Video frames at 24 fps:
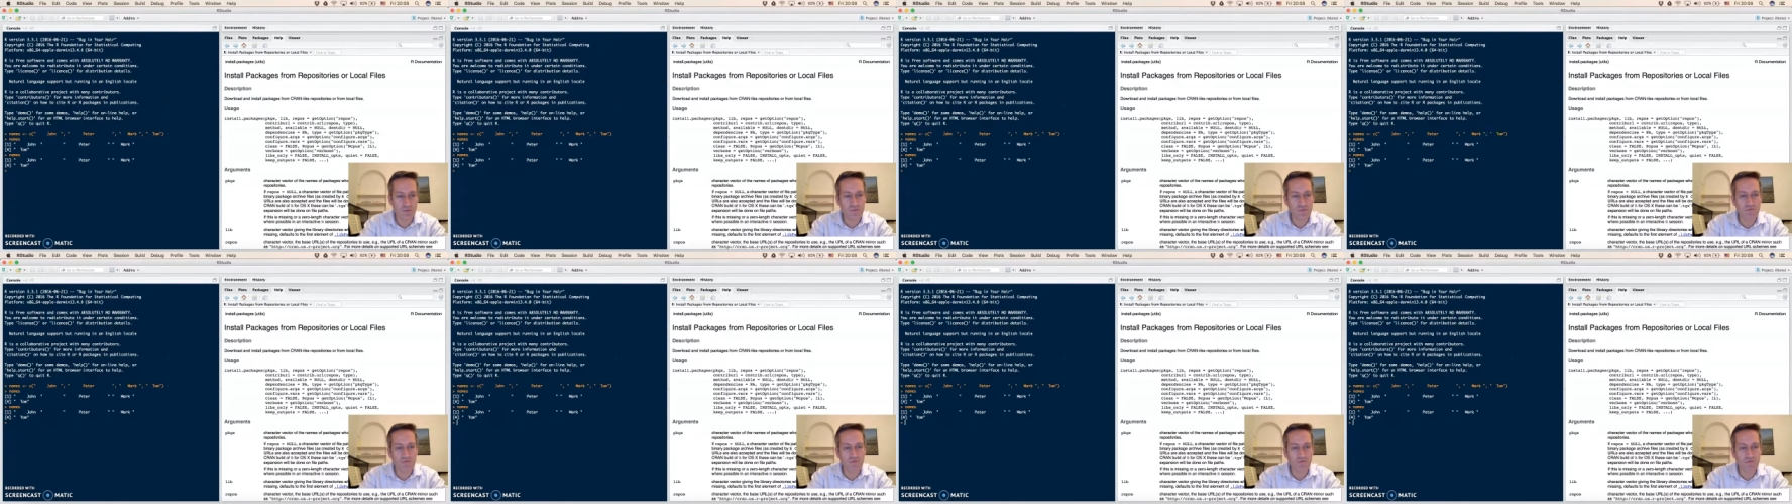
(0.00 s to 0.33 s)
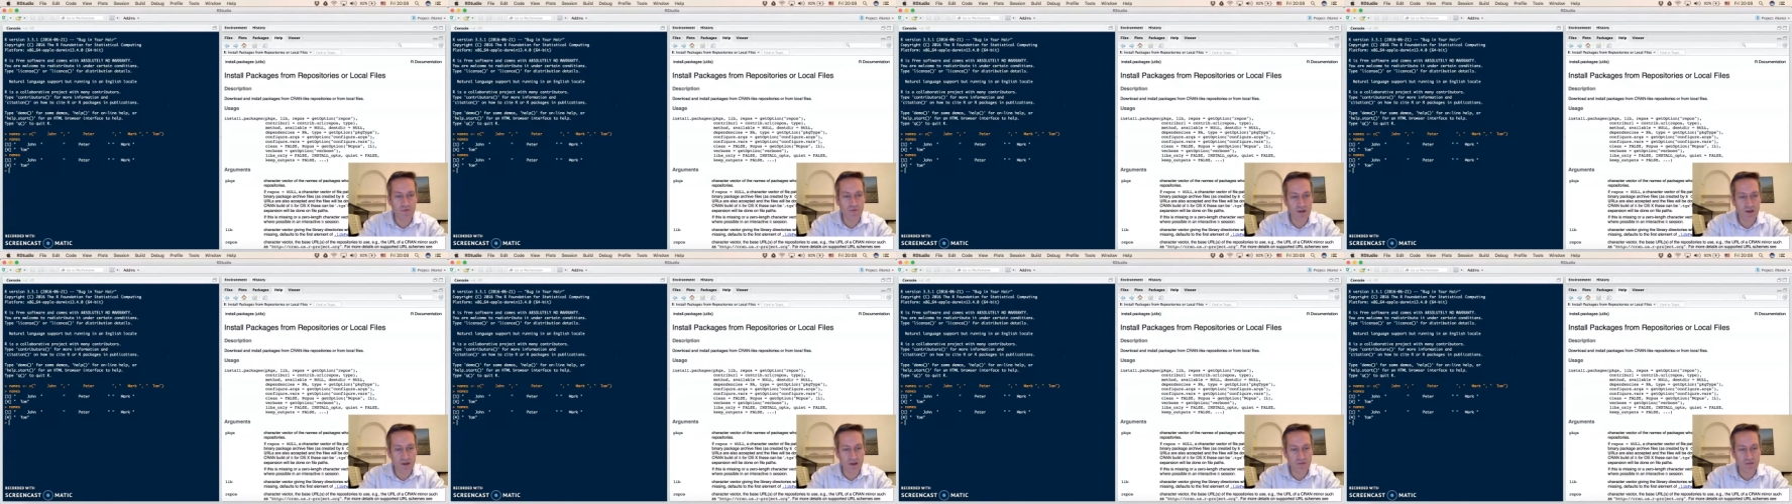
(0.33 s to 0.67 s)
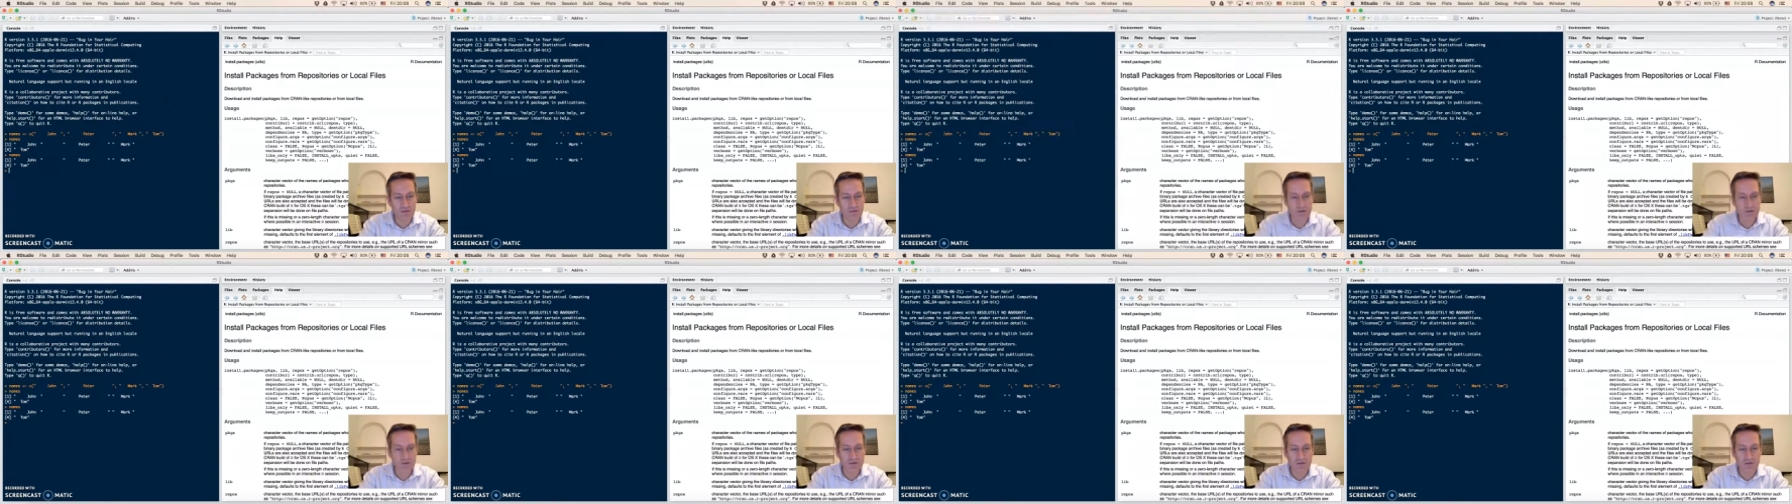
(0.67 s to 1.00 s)
before and
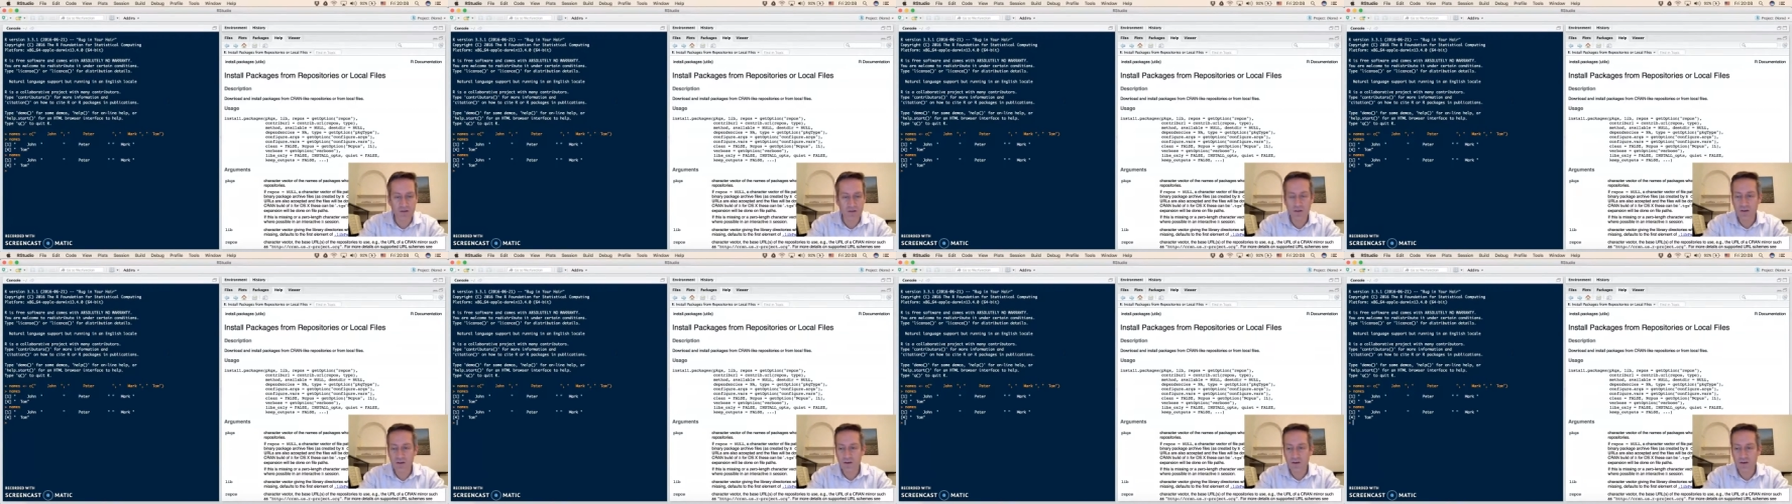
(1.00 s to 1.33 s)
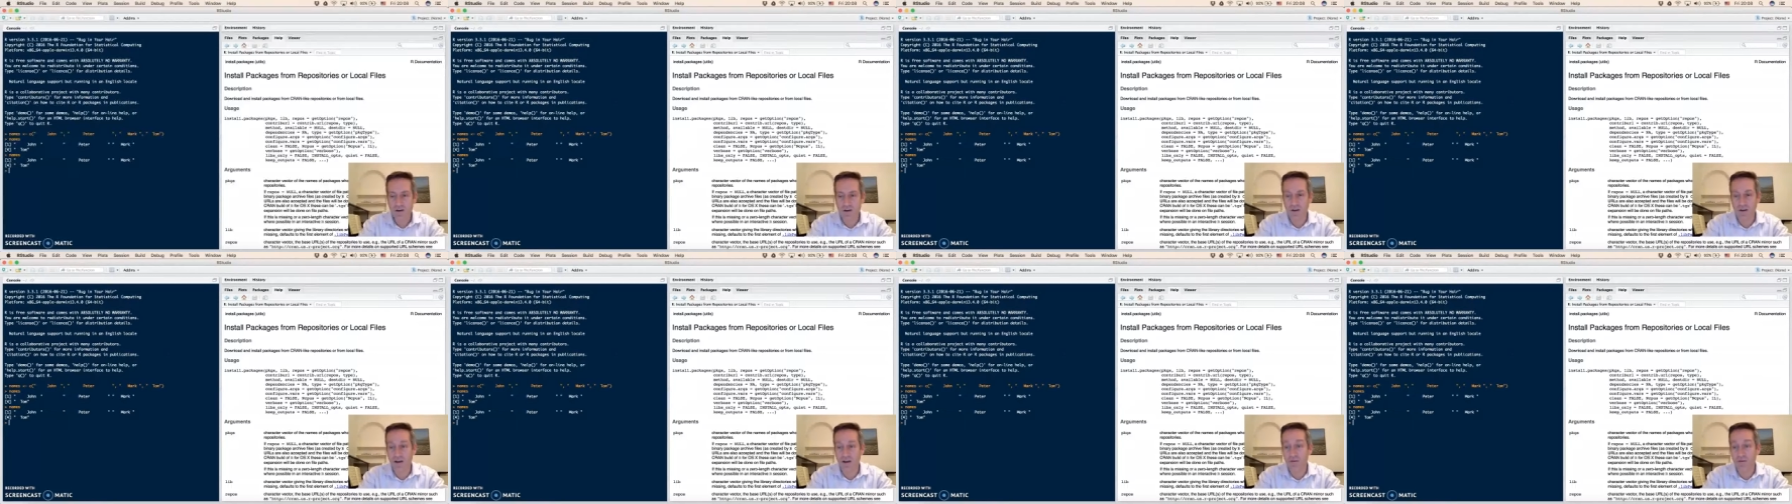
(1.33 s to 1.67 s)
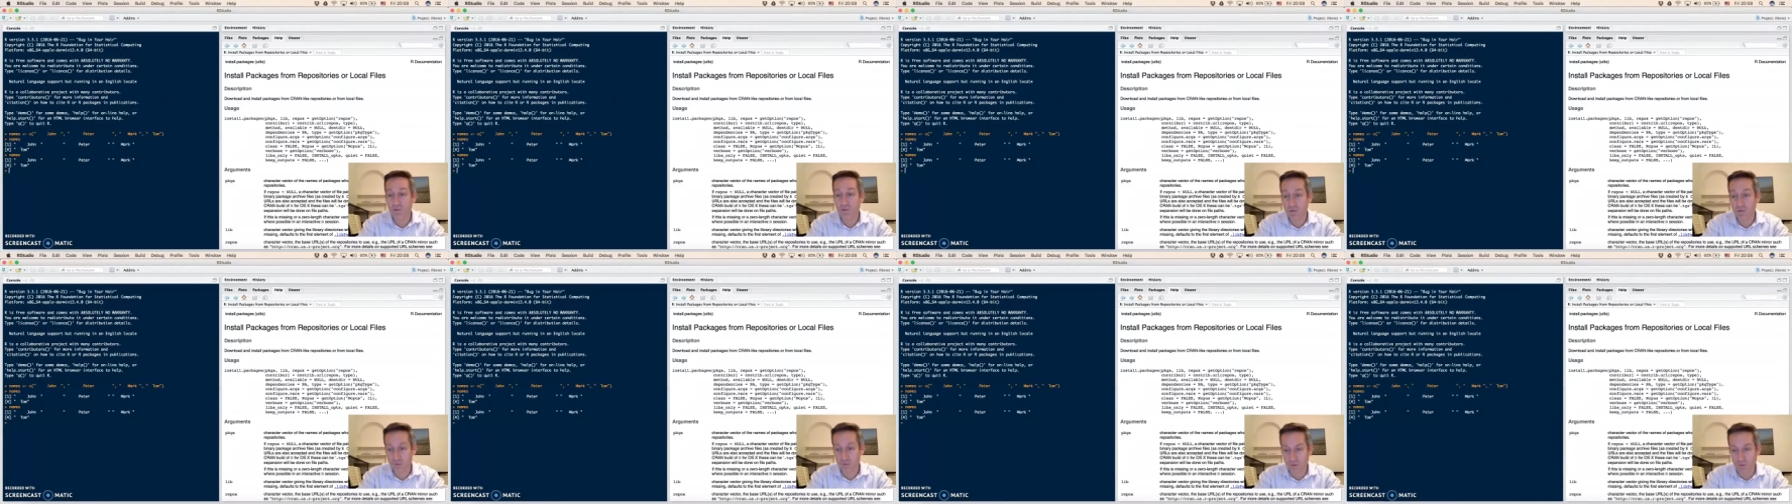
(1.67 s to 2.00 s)
after. And I
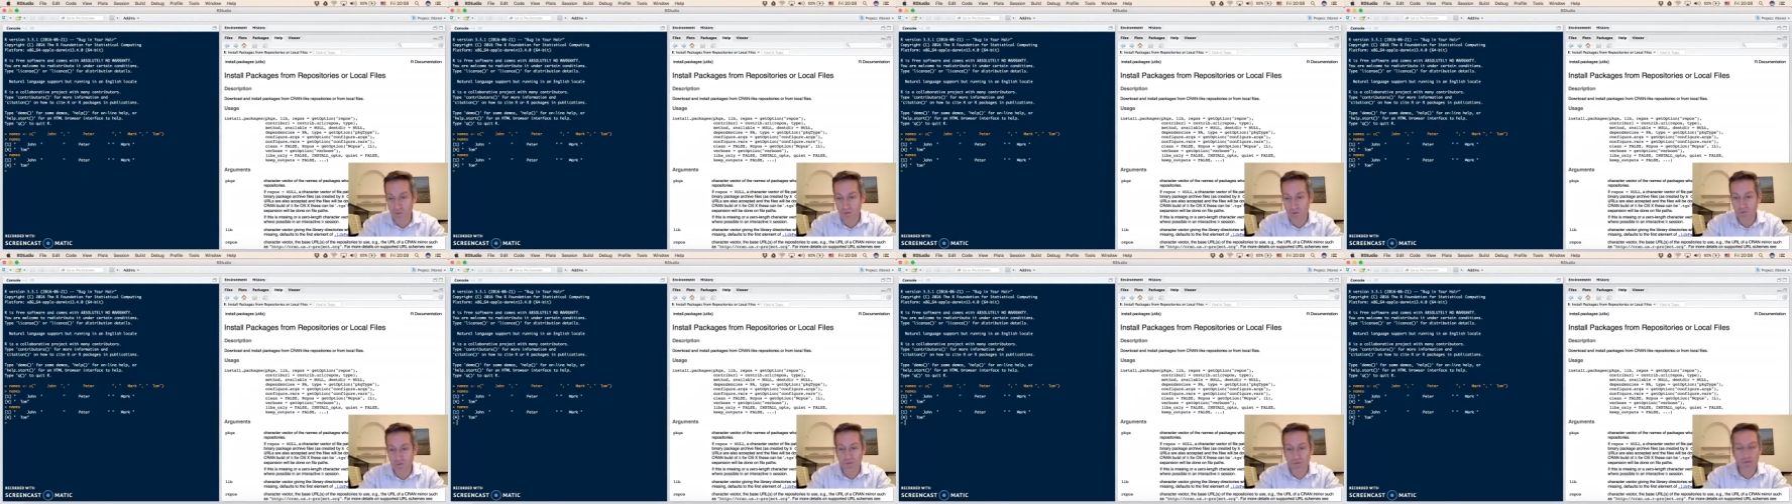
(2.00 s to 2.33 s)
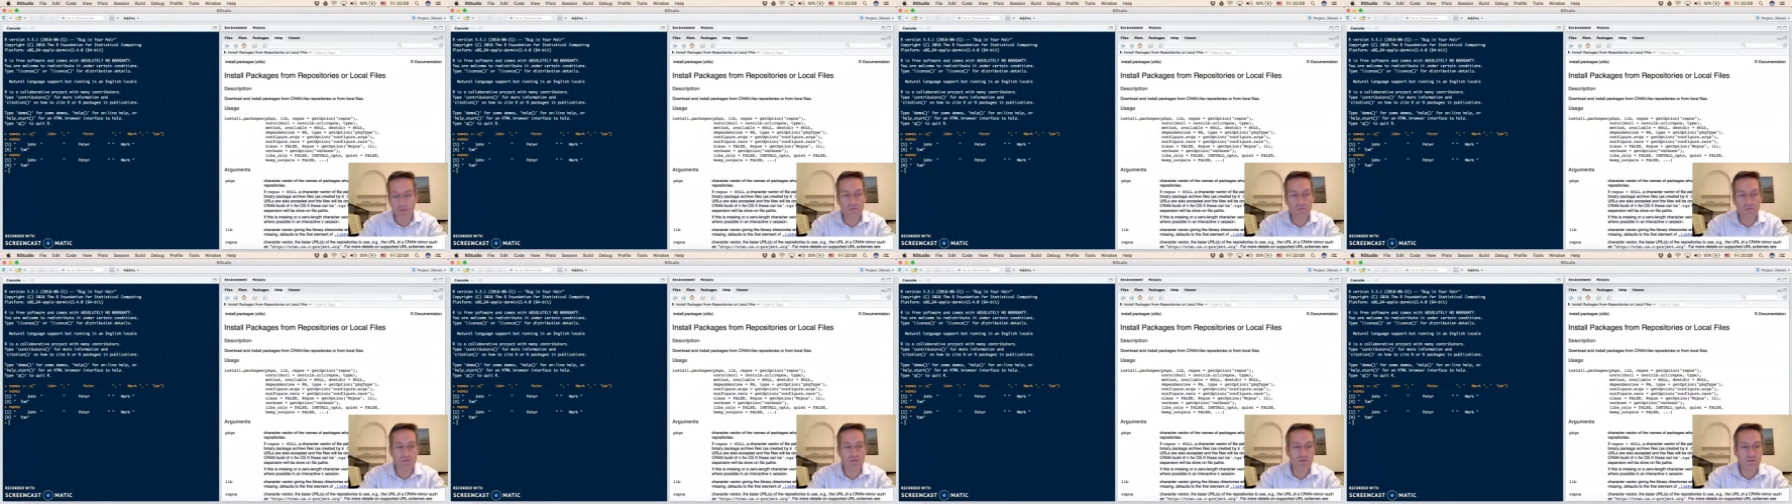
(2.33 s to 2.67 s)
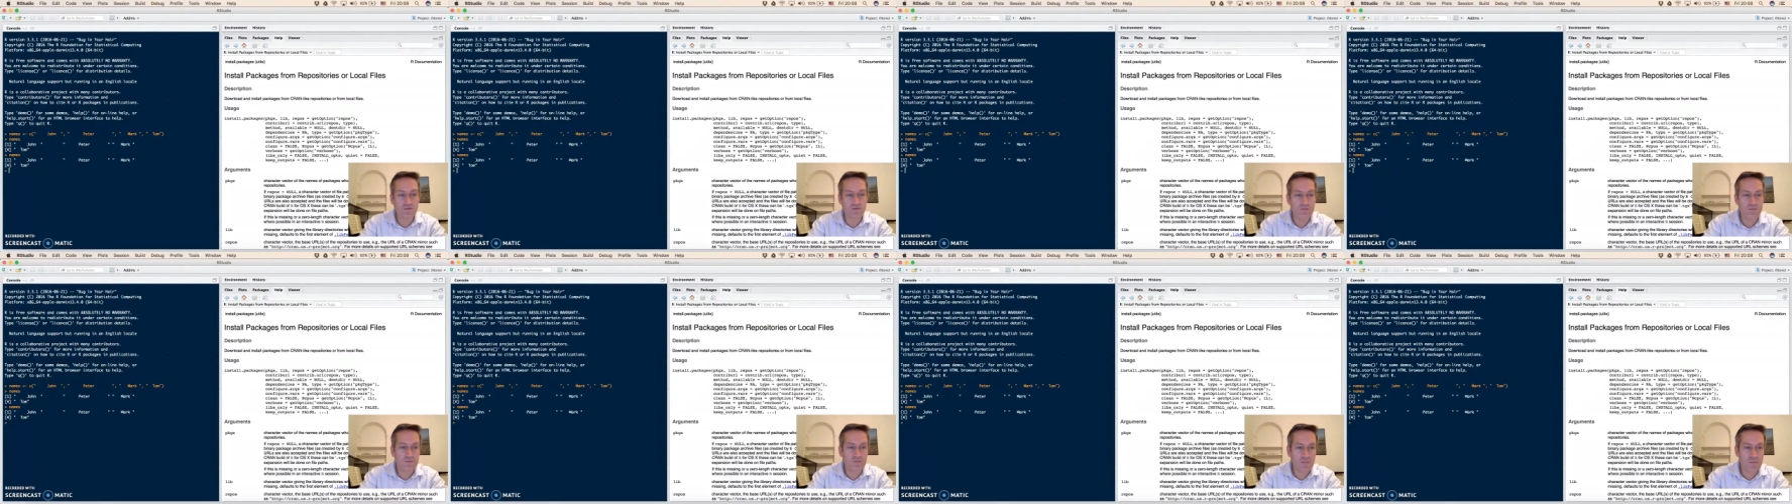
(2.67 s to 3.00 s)
want to remove those.